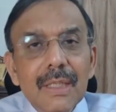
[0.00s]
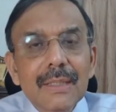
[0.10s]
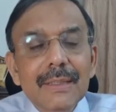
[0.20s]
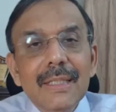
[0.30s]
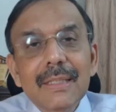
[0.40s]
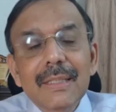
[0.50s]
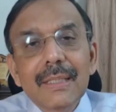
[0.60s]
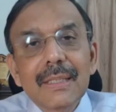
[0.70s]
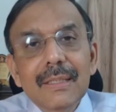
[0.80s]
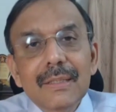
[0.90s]
then
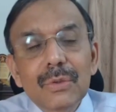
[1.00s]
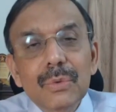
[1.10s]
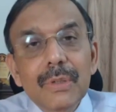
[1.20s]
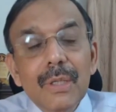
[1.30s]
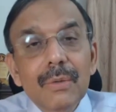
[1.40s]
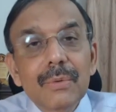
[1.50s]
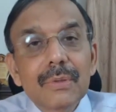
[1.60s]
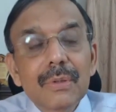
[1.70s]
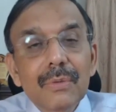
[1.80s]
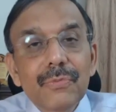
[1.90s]
you would have
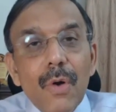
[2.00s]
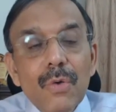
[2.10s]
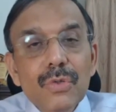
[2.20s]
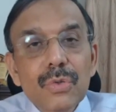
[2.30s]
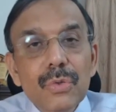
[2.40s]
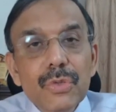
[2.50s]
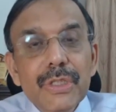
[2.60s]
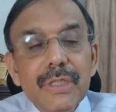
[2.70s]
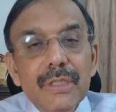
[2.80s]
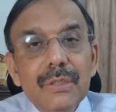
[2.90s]
found
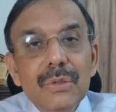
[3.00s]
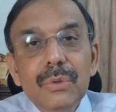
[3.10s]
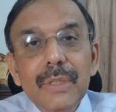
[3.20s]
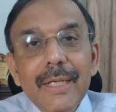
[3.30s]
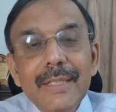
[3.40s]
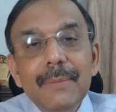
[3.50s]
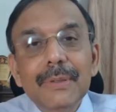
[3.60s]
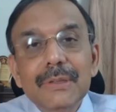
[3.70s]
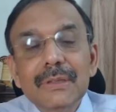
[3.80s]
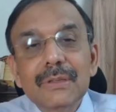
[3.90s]
solution to
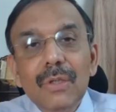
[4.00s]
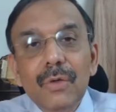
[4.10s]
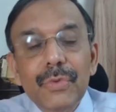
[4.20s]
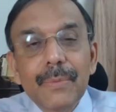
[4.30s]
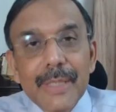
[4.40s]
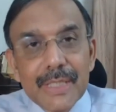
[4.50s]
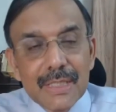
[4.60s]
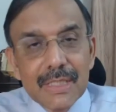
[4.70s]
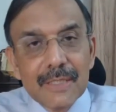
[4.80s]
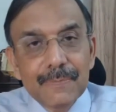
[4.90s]
80% of your
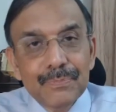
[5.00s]
patients.